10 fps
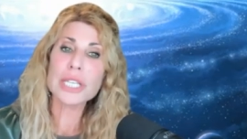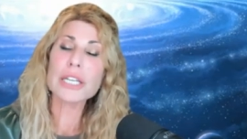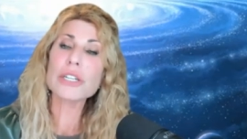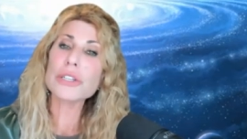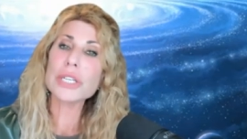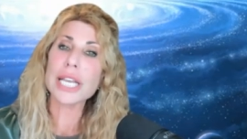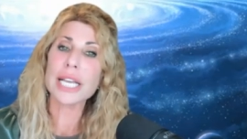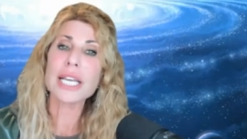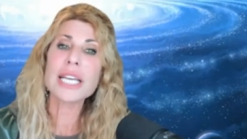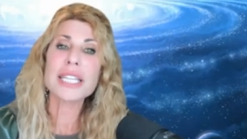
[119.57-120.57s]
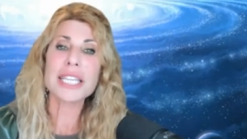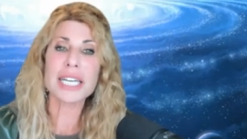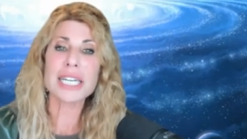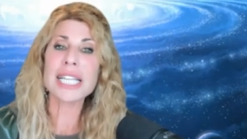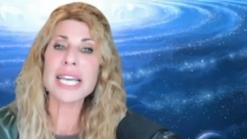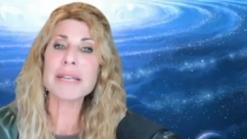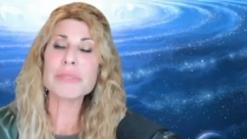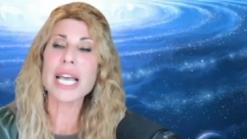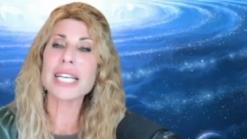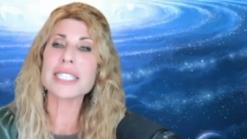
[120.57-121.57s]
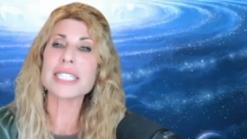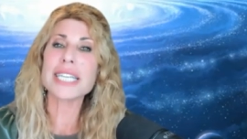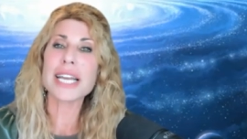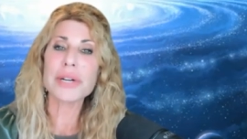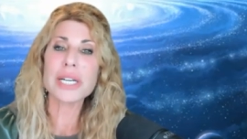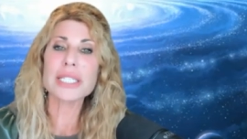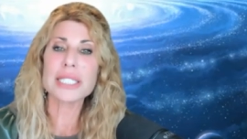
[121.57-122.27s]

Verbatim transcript: including the acclaimed esoteric